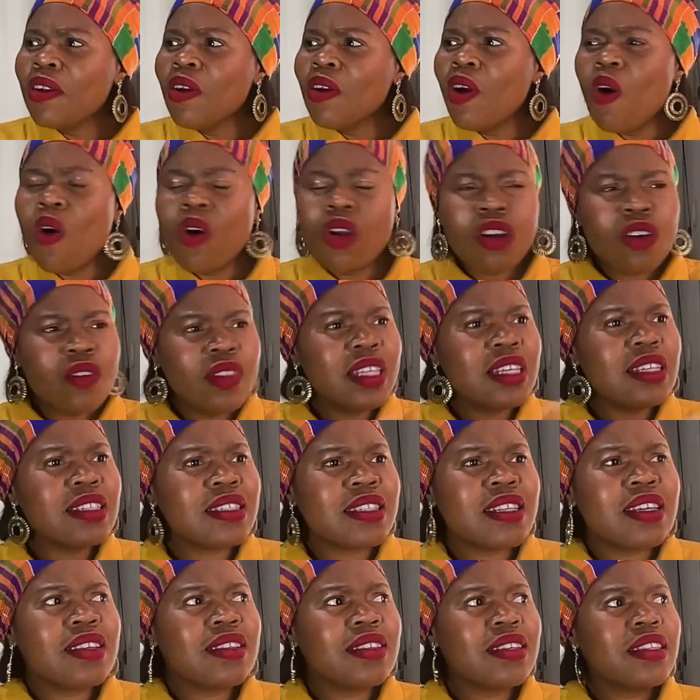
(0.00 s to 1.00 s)
all of these
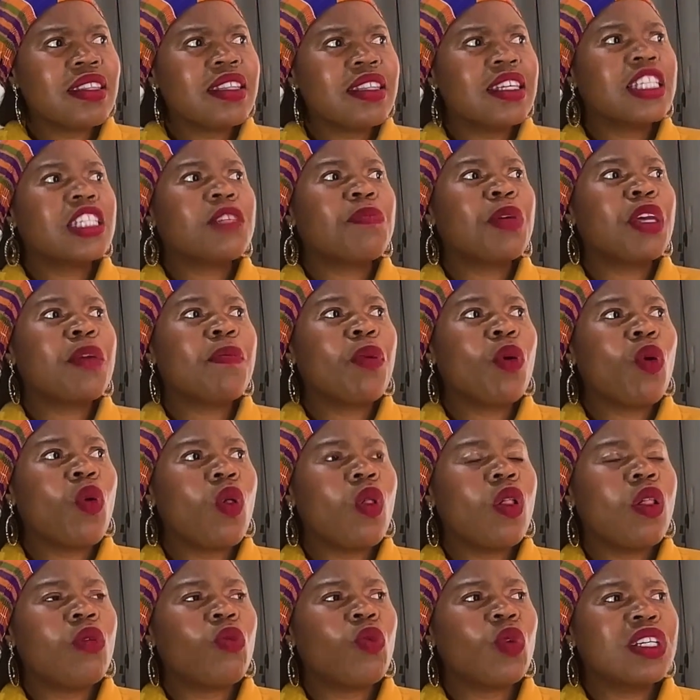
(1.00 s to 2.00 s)
things that these
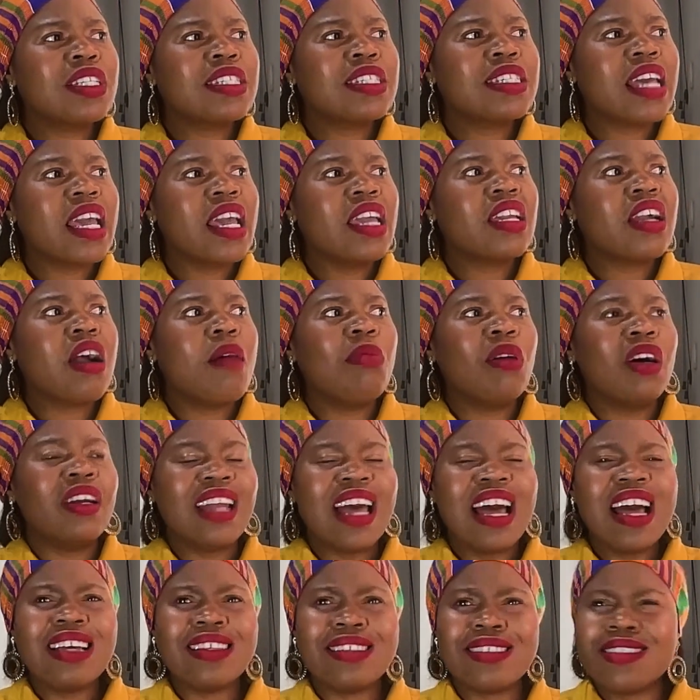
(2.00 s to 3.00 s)
people about
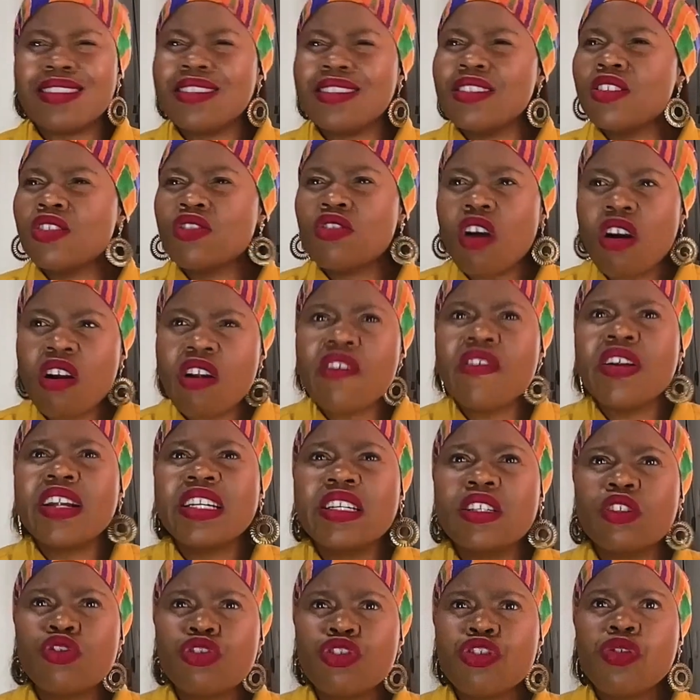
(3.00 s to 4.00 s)
us is not
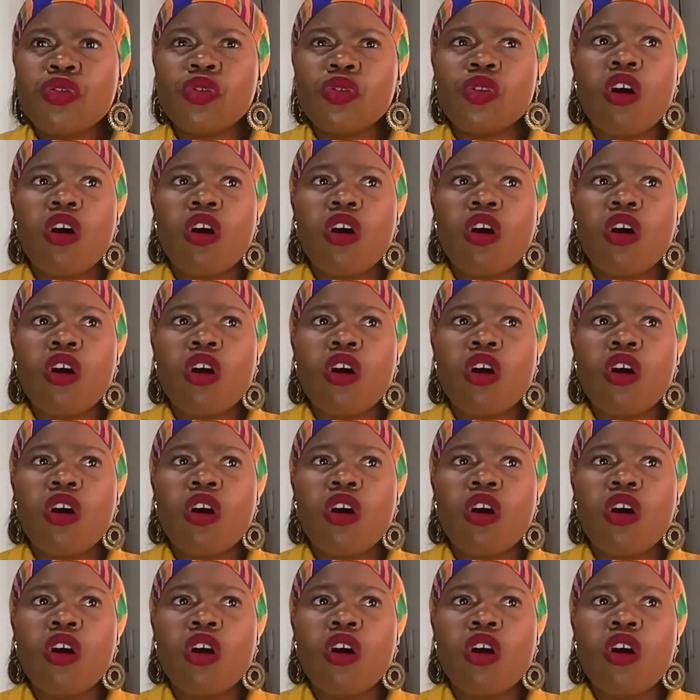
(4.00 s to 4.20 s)
really true.